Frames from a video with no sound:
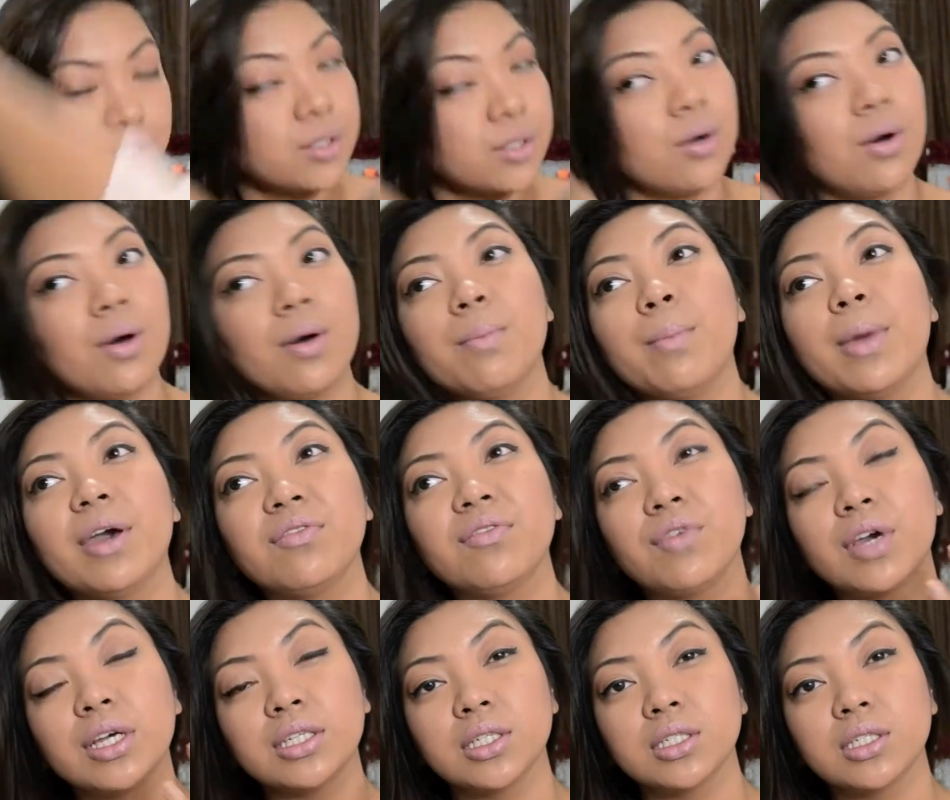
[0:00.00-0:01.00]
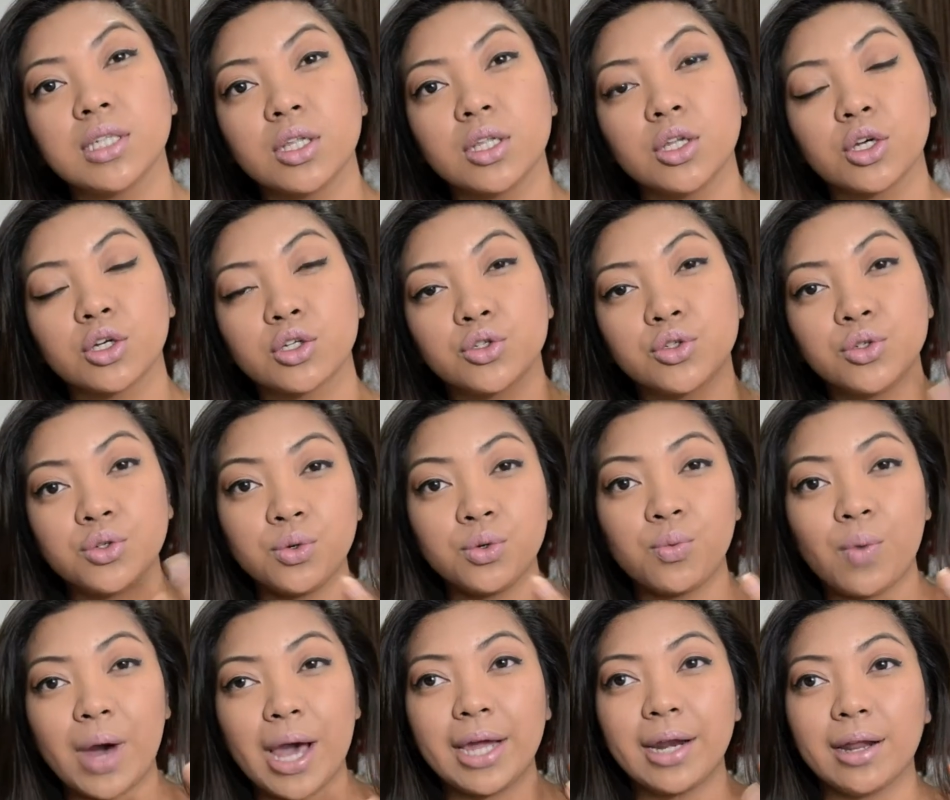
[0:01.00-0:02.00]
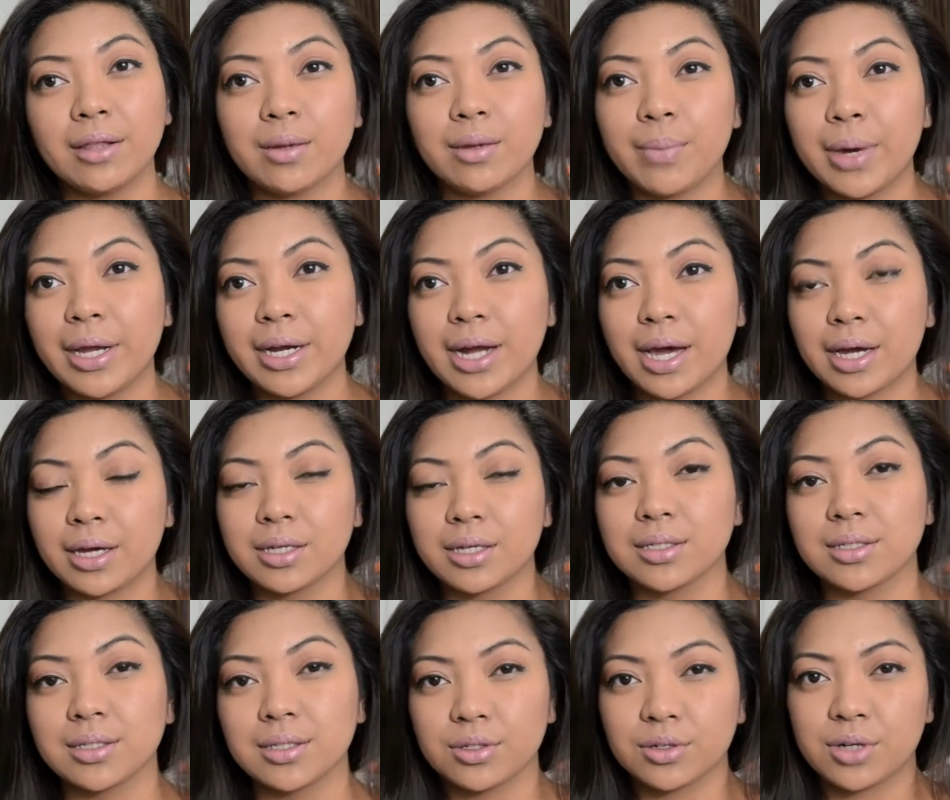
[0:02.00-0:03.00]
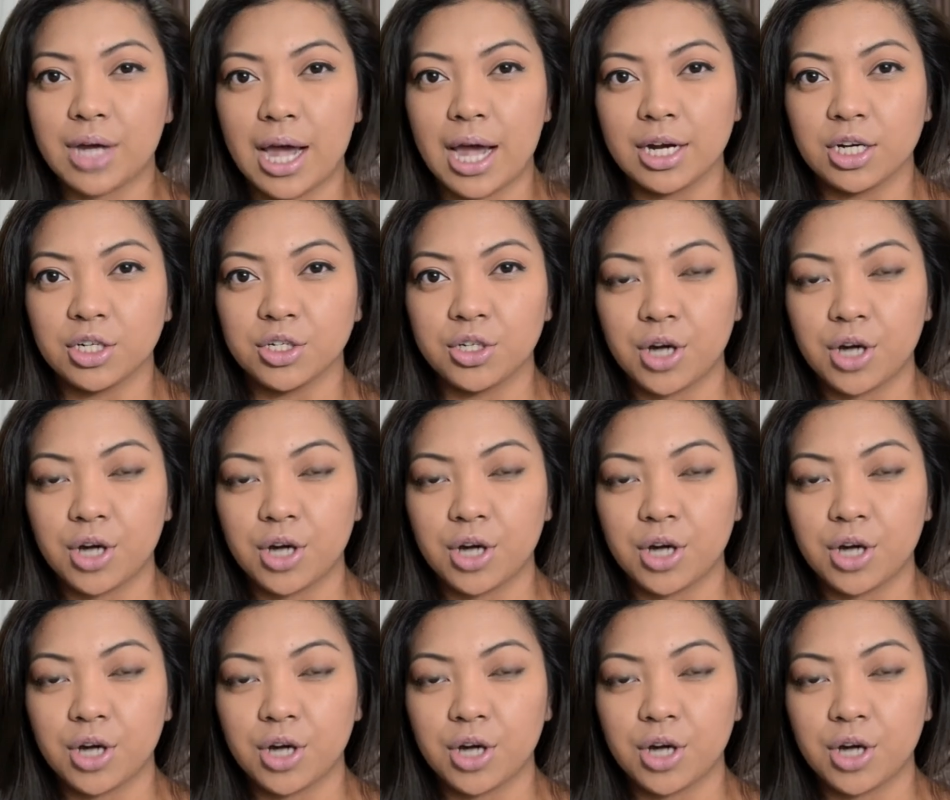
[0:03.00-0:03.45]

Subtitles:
so my face doesn't look too white and then my neck is still kind of